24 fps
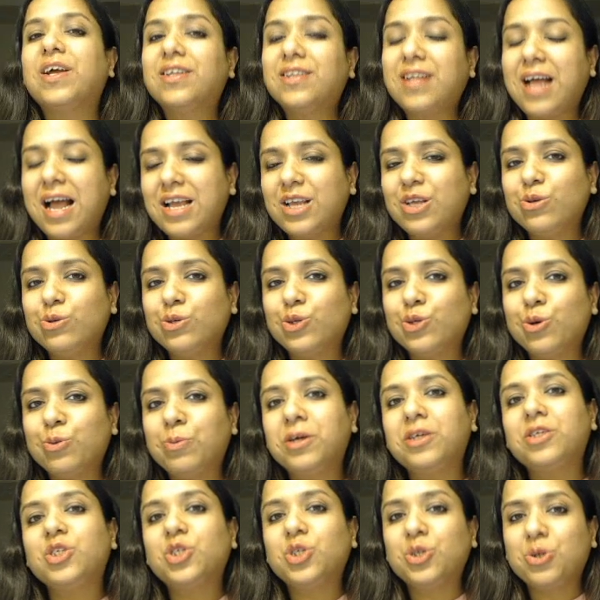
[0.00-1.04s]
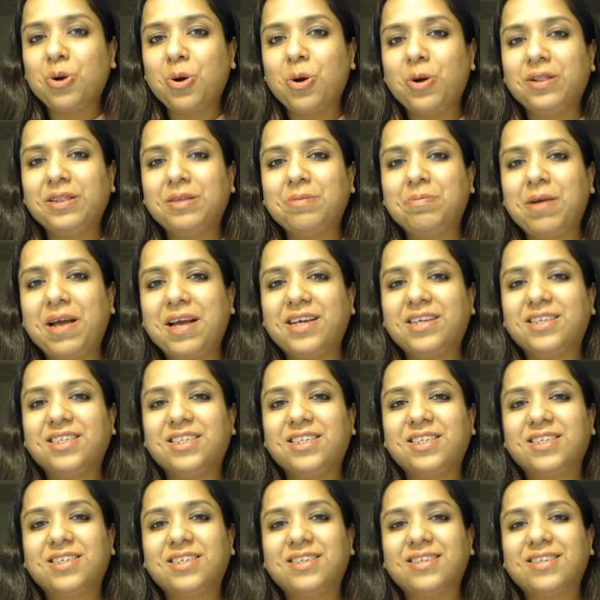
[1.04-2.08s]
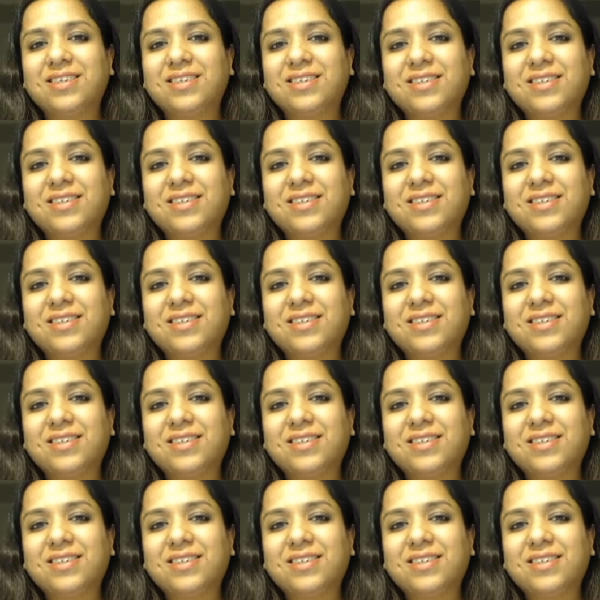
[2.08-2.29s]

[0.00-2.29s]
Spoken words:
Thank you so much. All the best.